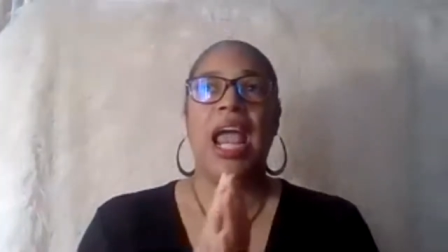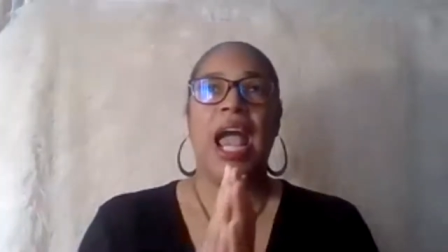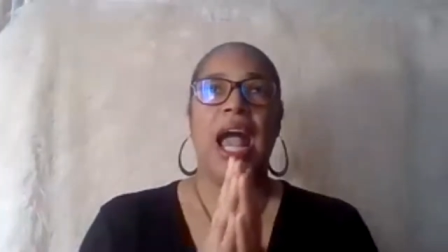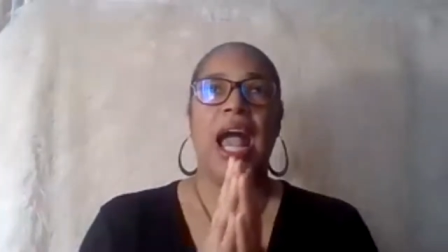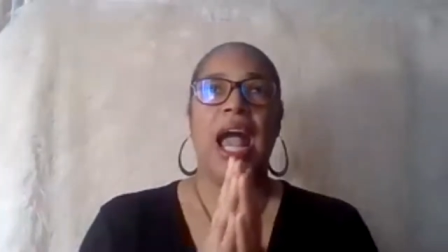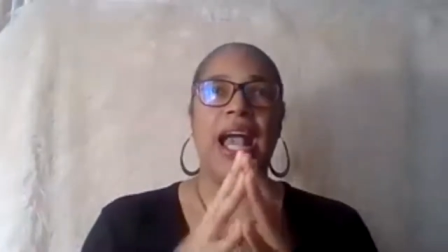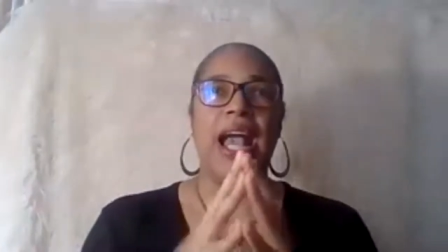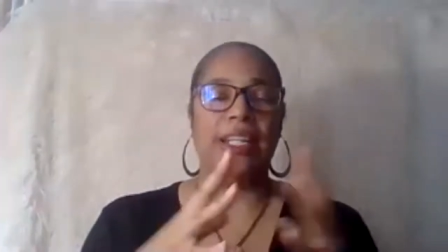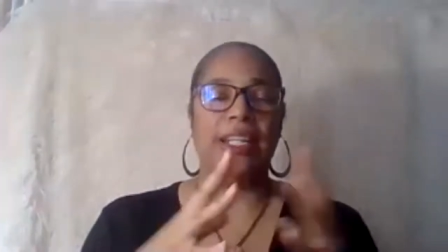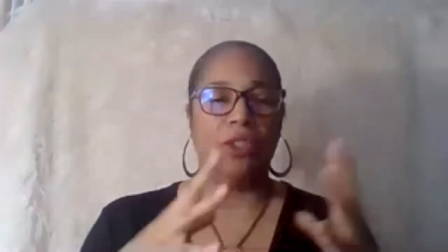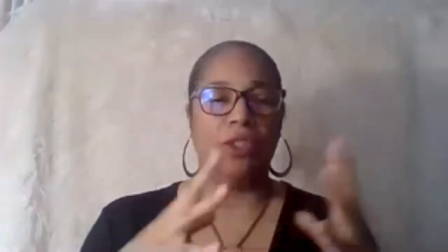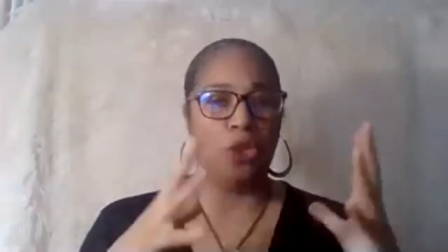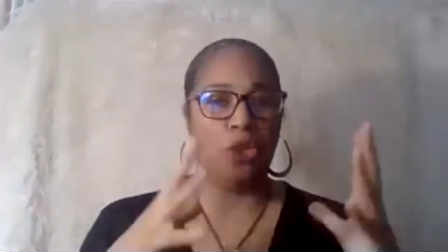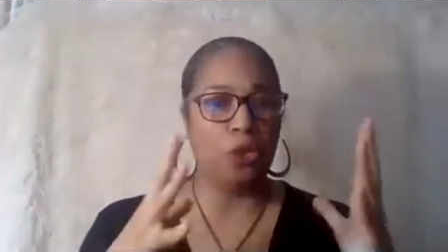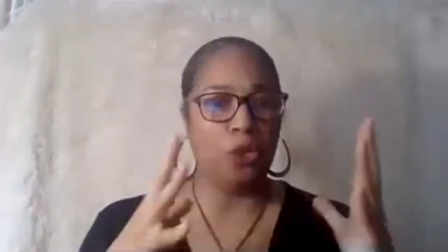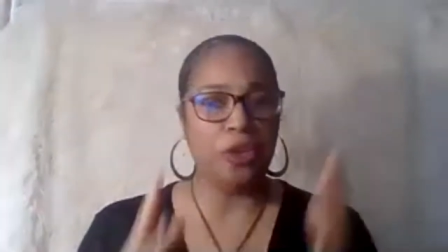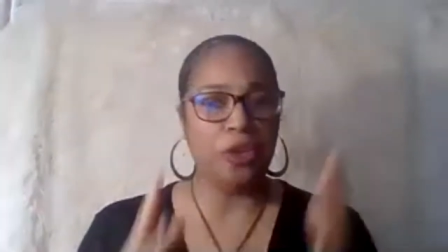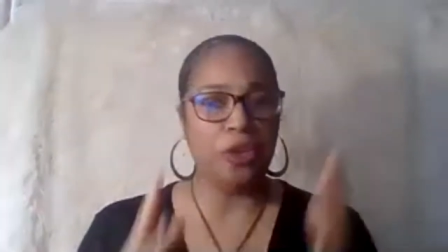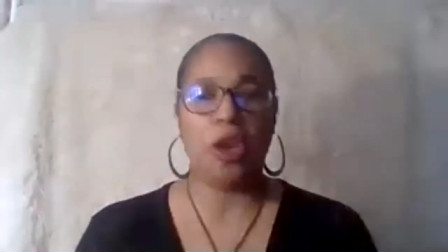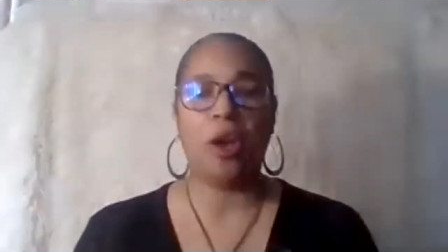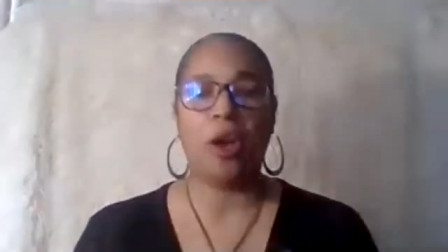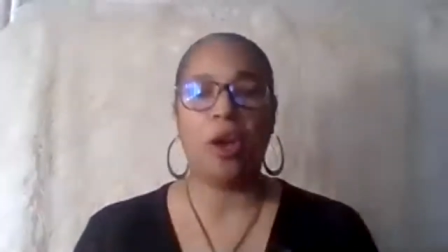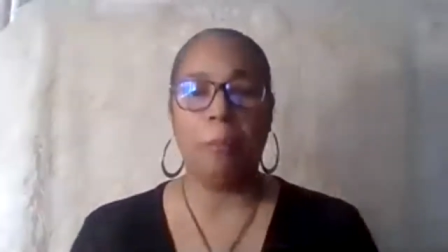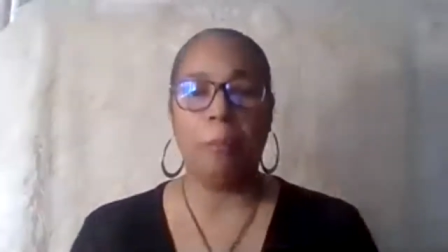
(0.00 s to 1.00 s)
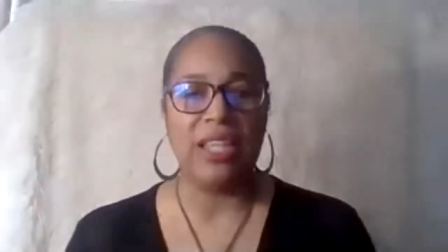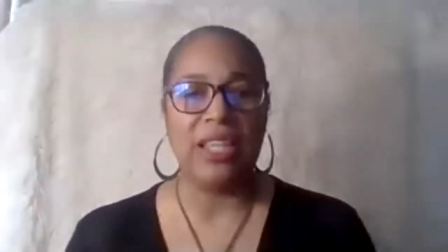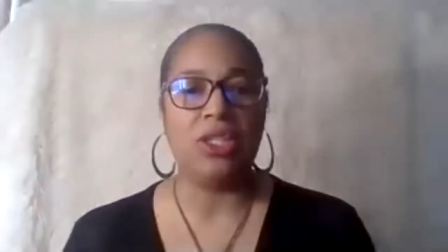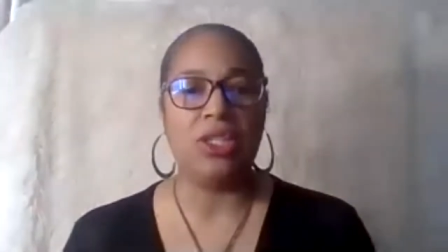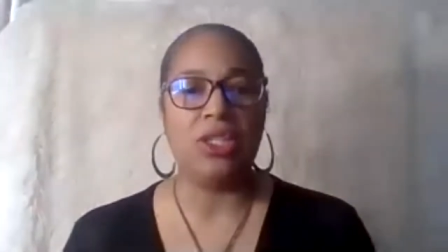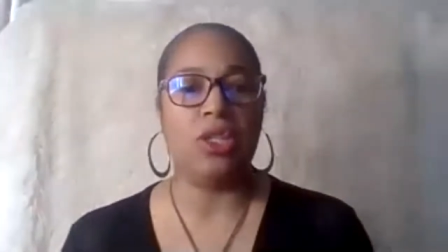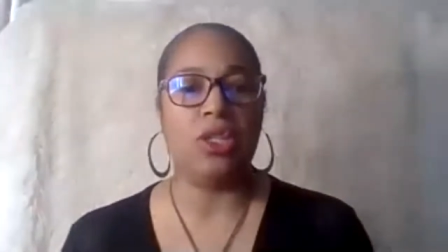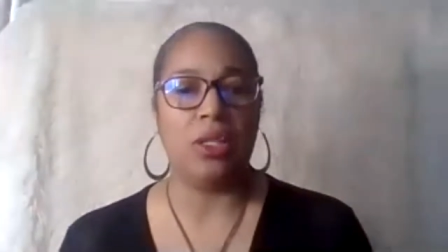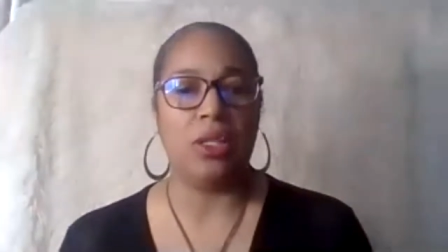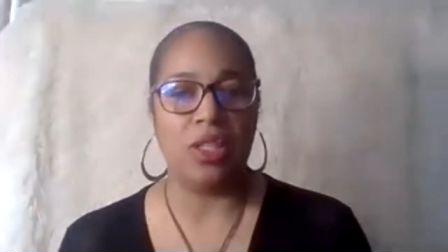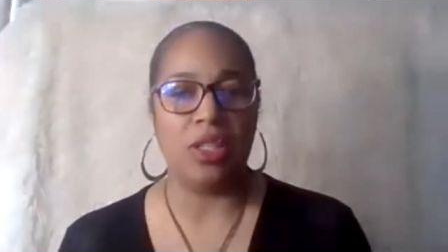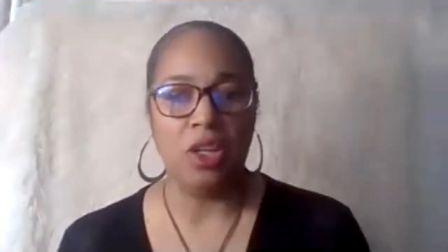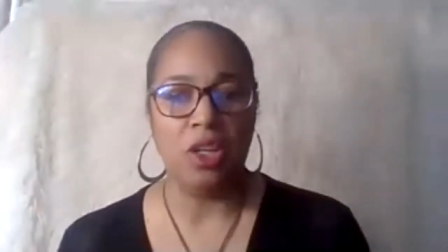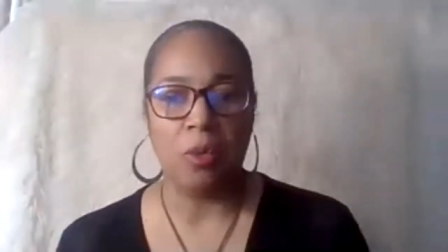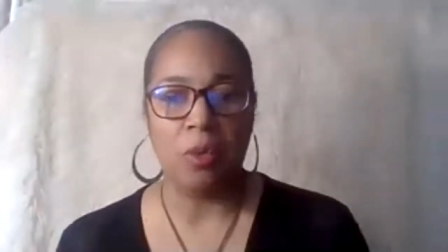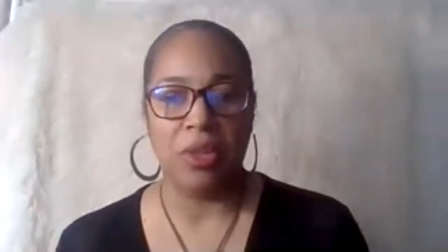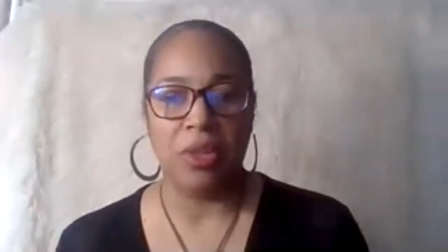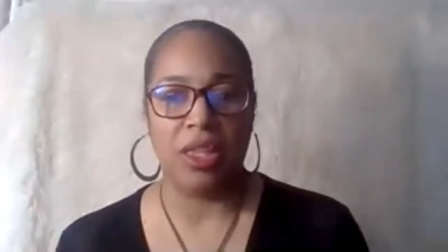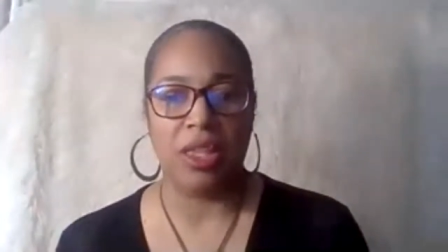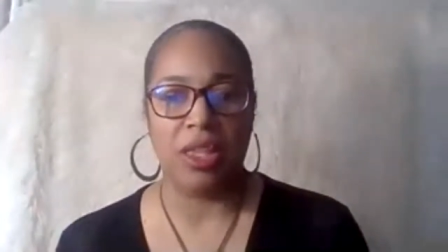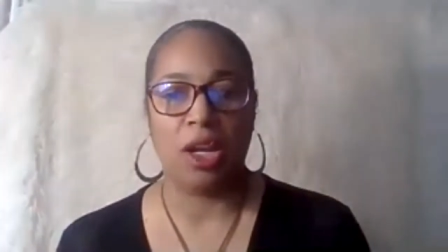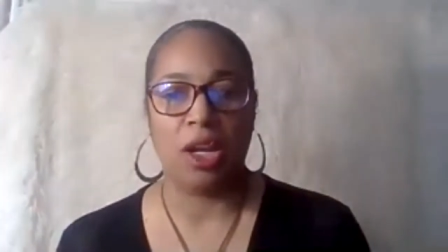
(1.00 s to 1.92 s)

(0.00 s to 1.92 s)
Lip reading: and do your best to deal with it,